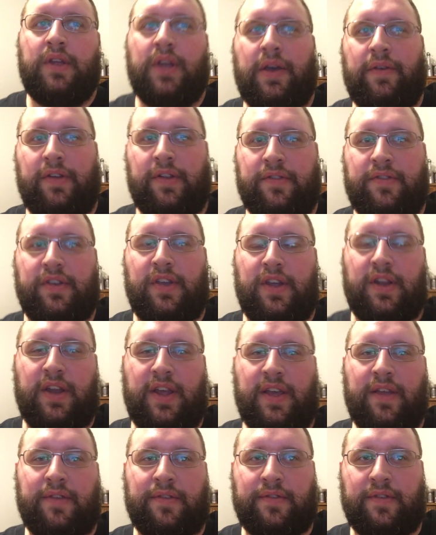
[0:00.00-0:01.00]
I mean, seeing
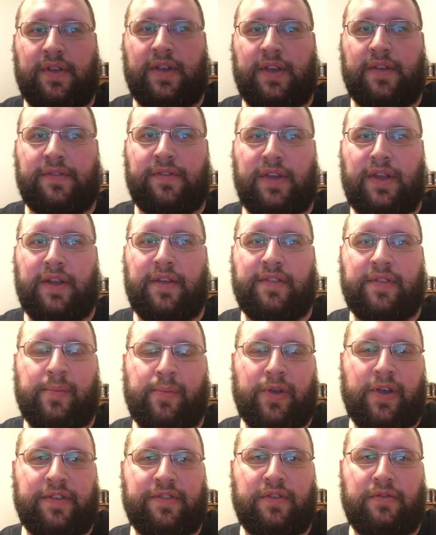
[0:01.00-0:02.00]
as the
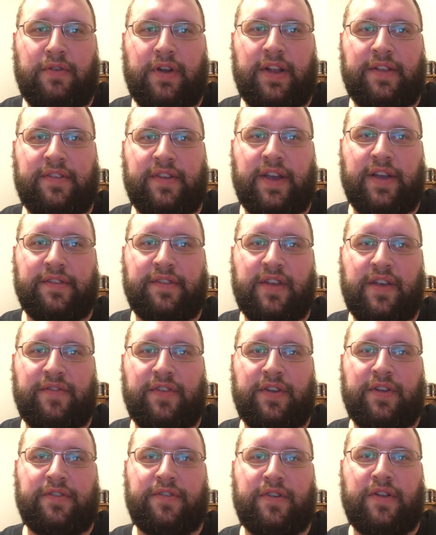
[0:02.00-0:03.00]
Boston Red Sox have
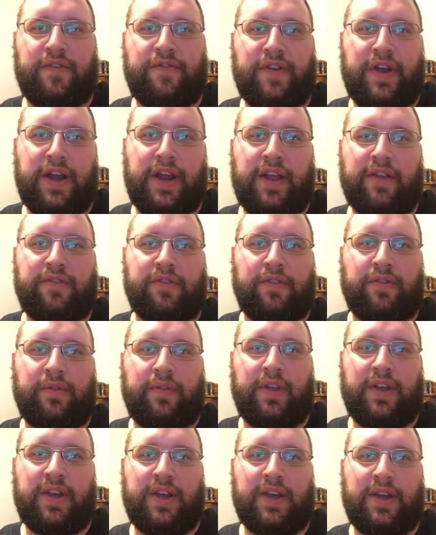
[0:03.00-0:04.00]
additional
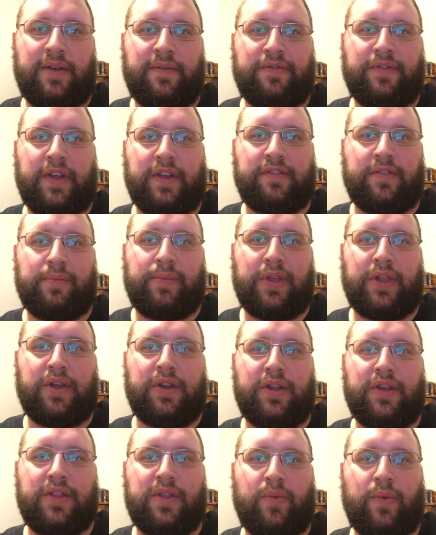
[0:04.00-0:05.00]
financial
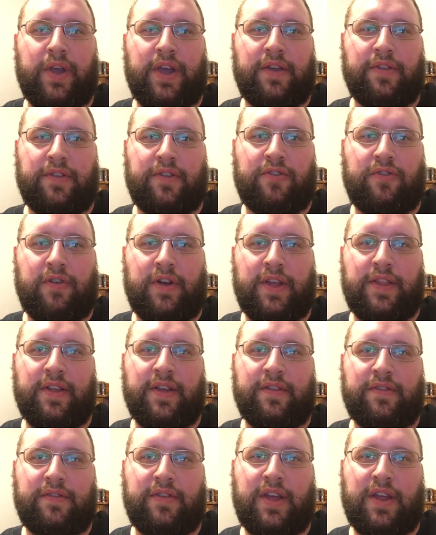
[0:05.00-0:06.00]
flexibility in the wake of the trade
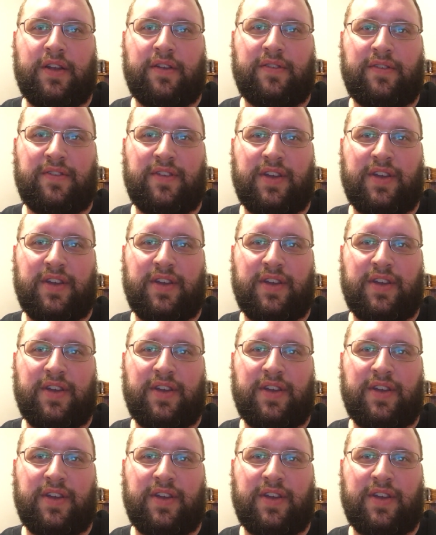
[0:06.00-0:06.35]
that sent